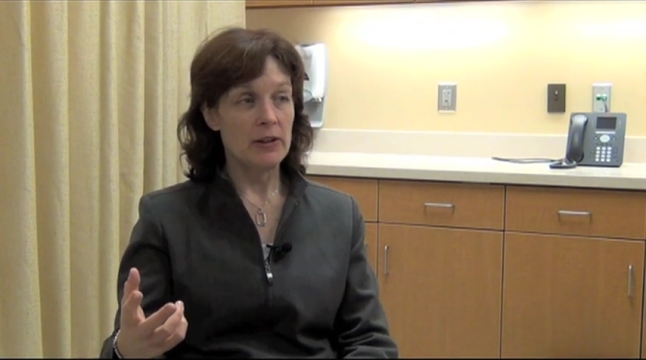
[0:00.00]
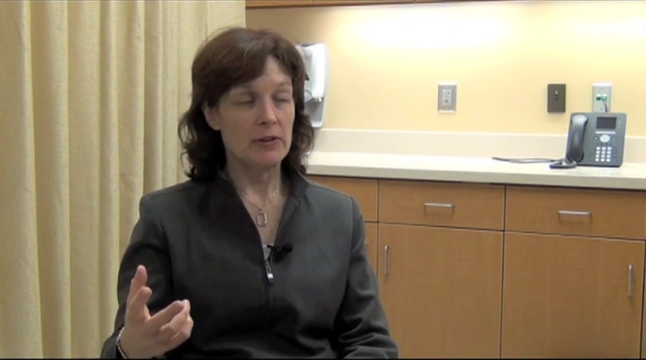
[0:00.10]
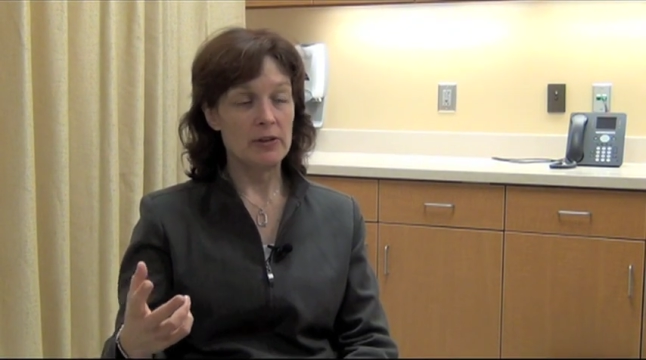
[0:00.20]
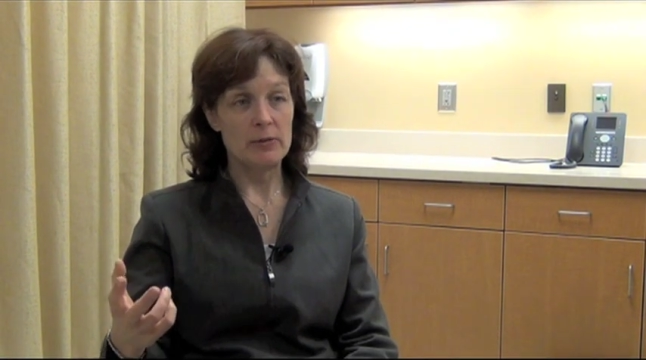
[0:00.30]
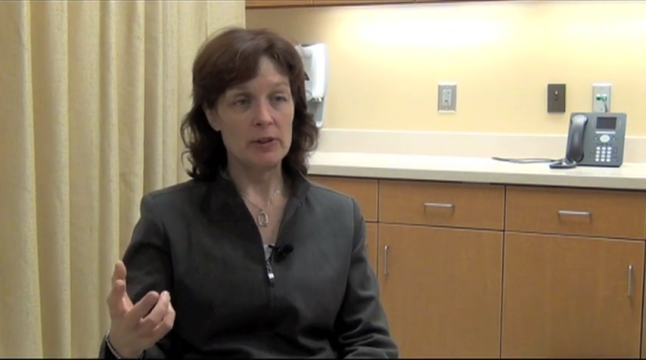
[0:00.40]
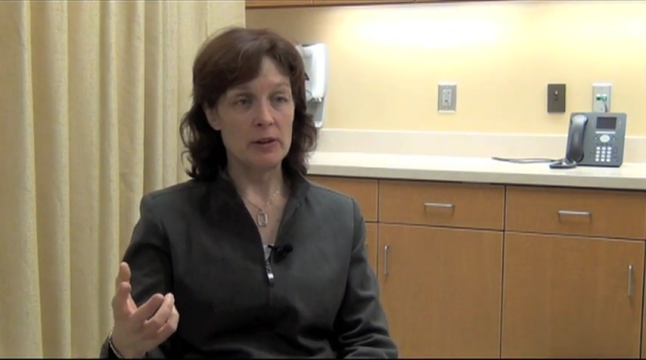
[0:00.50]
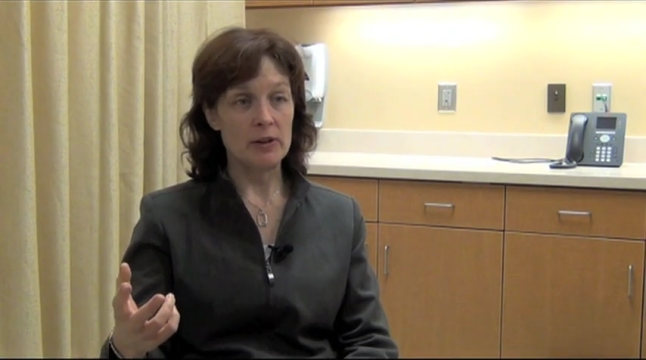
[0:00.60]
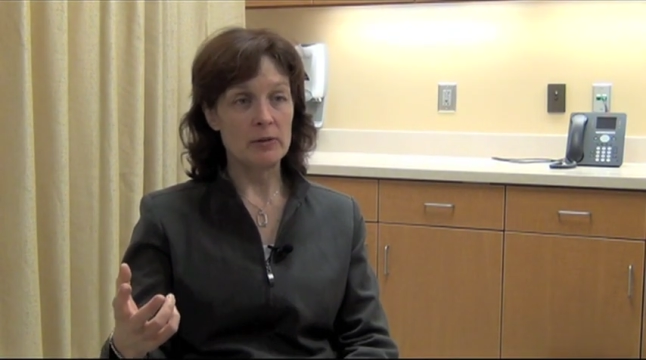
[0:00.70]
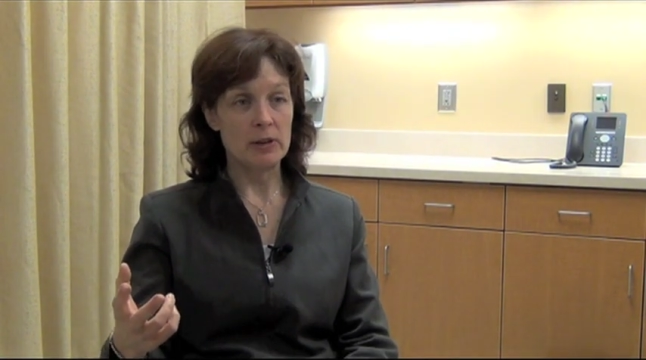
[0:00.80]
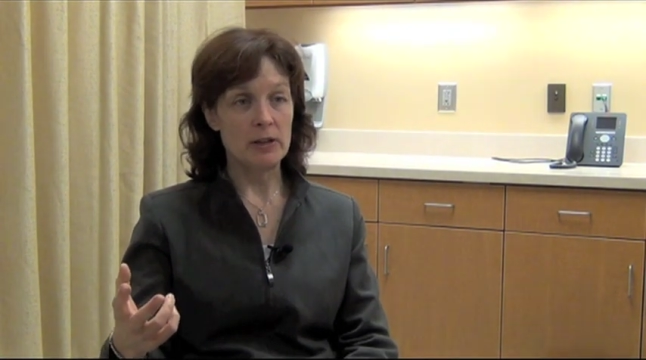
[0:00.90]
that's something that
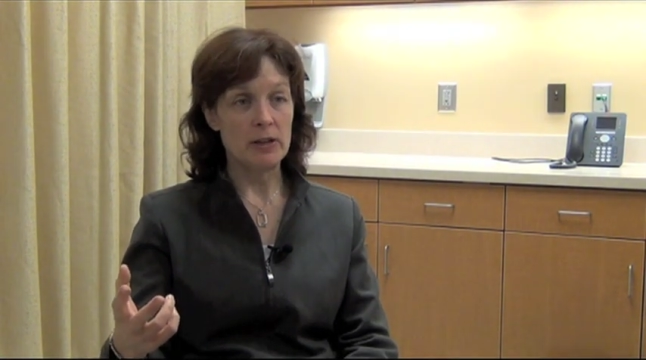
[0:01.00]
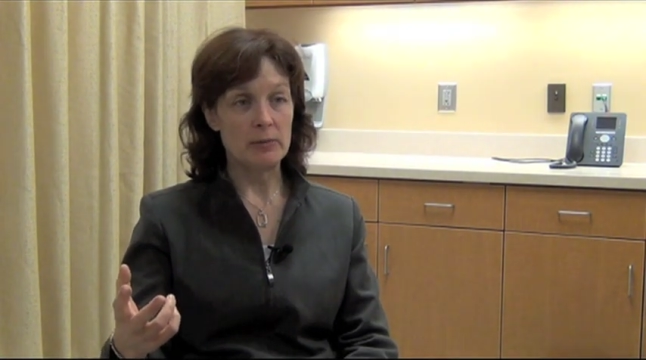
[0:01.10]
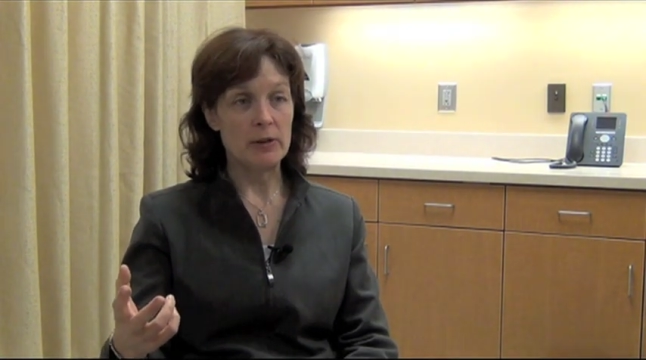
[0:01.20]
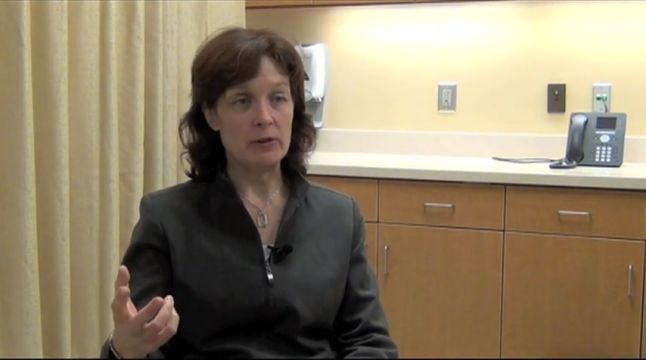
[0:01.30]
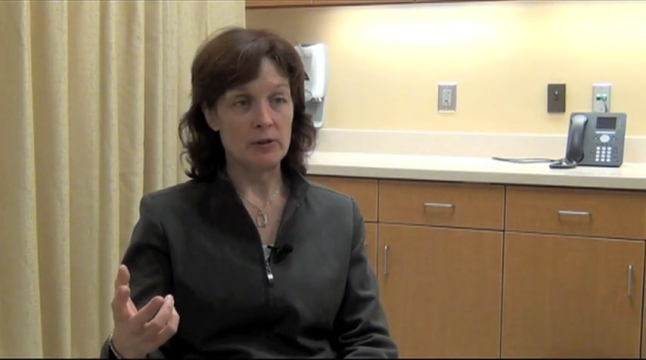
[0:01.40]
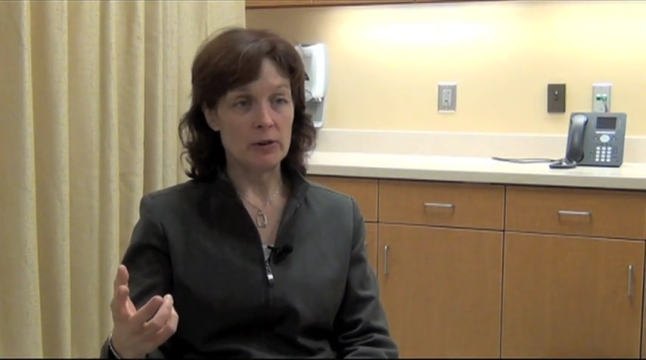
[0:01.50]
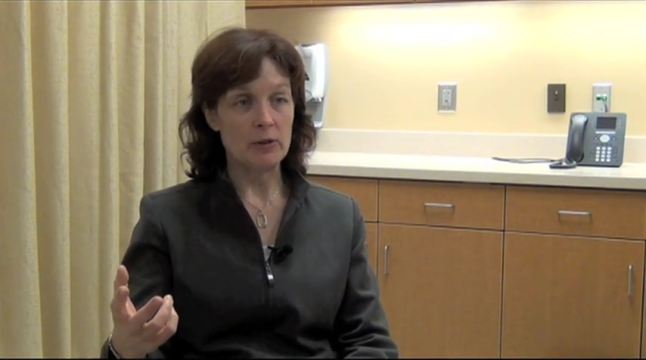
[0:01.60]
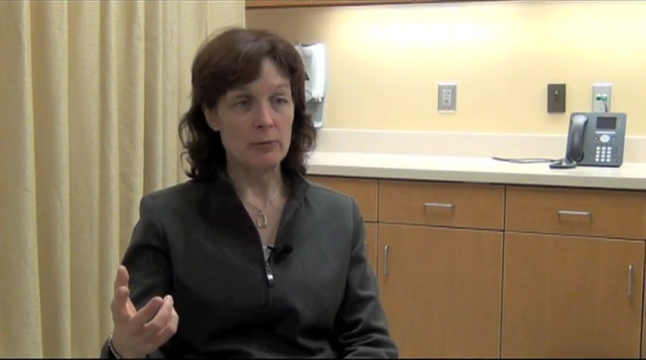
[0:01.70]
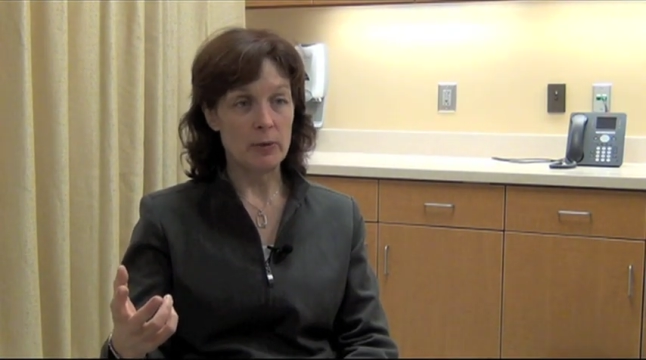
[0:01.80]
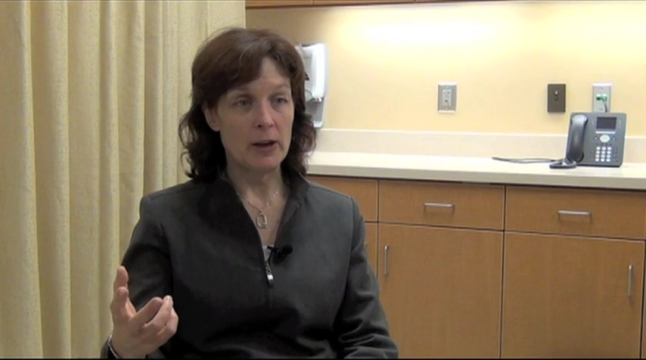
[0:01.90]
you really need to be
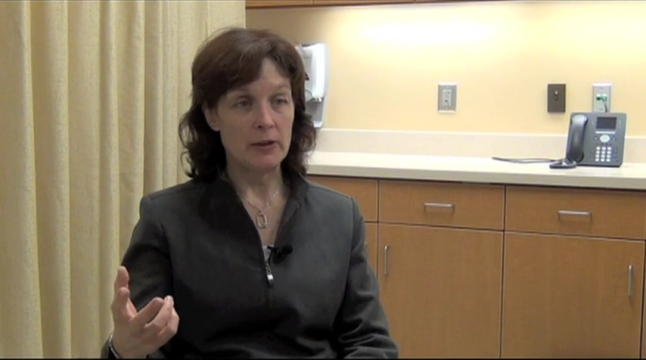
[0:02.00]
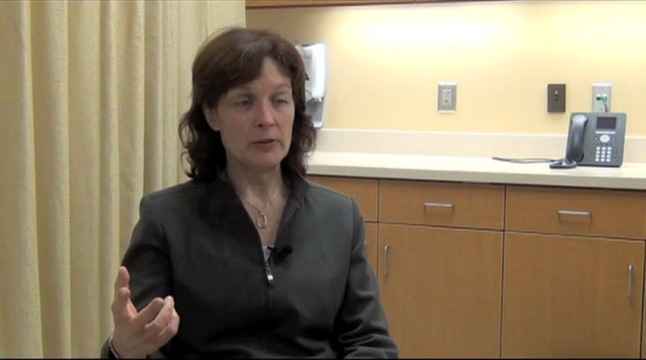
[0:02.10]
concerned about,